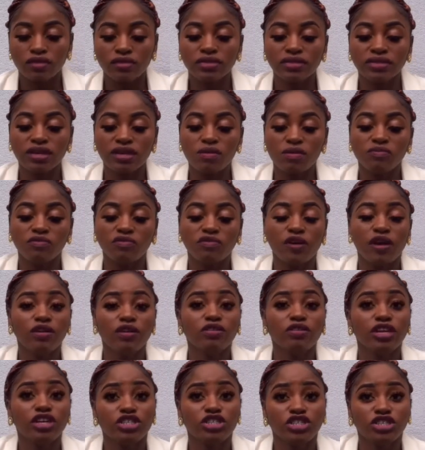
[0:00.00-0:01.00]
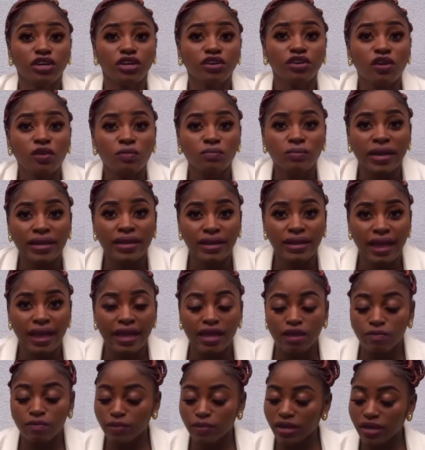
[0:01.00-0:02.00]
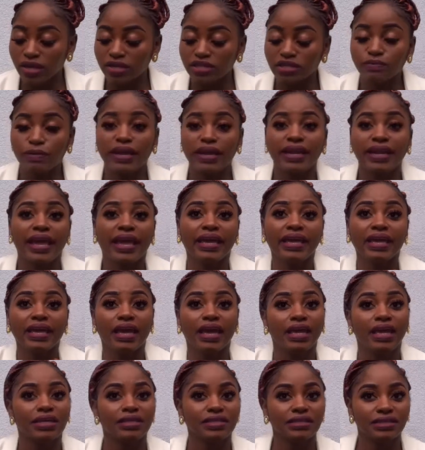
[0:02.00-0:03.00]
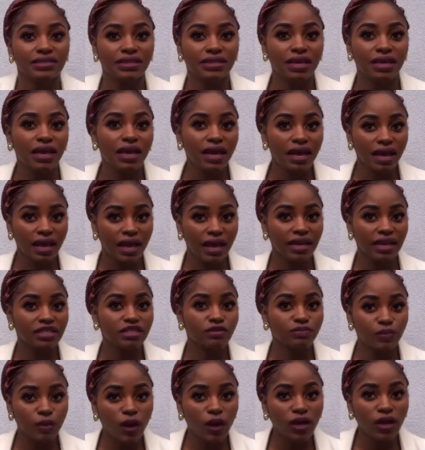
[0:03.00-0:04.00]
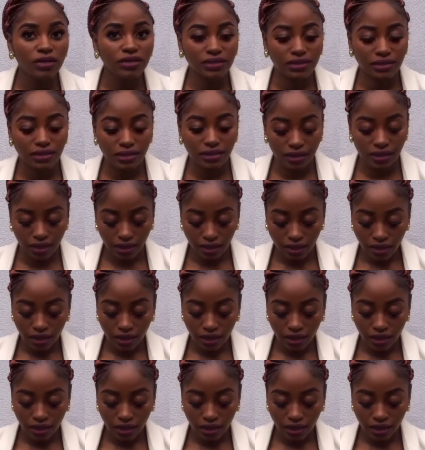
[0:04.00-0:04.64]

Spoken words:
some foundation on my neck, because my neck is exposed,